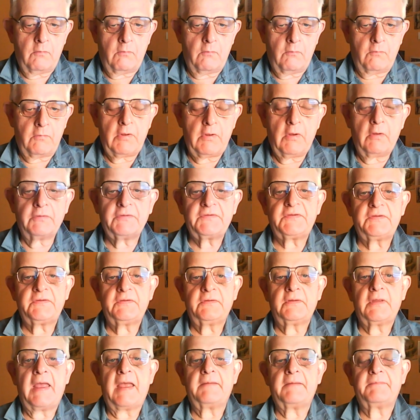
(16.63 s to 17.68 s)
We all
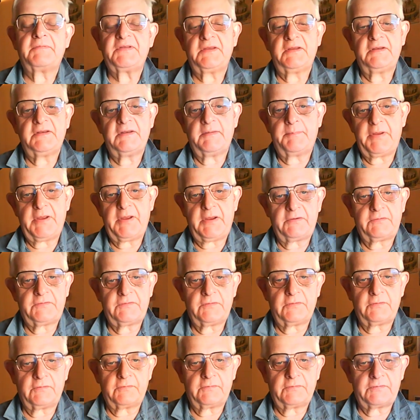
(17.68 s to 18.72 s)
have seen the
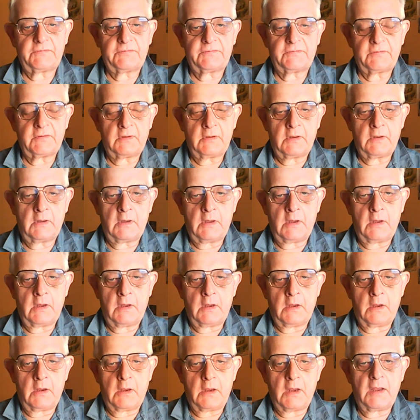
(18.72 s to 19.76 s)
pictures
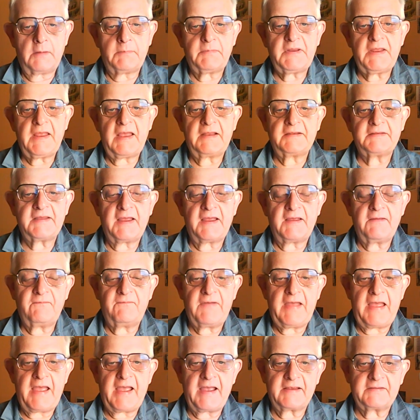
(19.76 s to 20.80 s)
of the
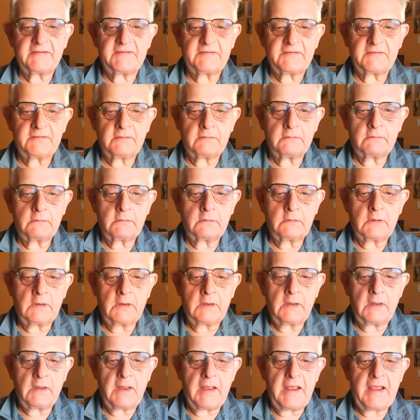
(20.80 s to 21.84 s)
anti-vax,
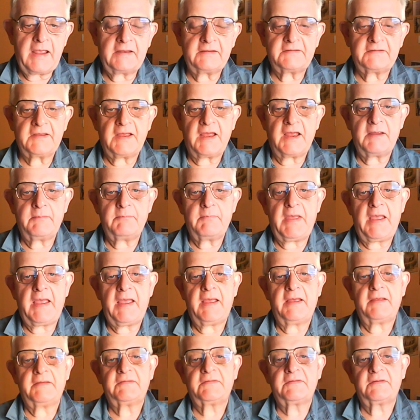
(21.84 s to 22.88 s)

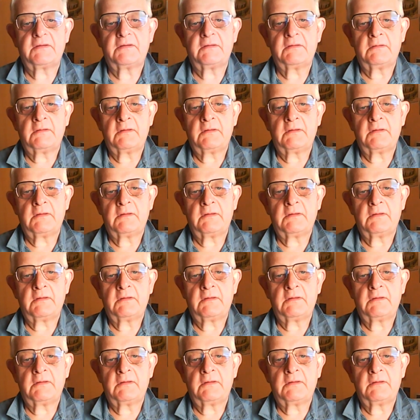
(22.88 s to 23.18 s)
anti-mask,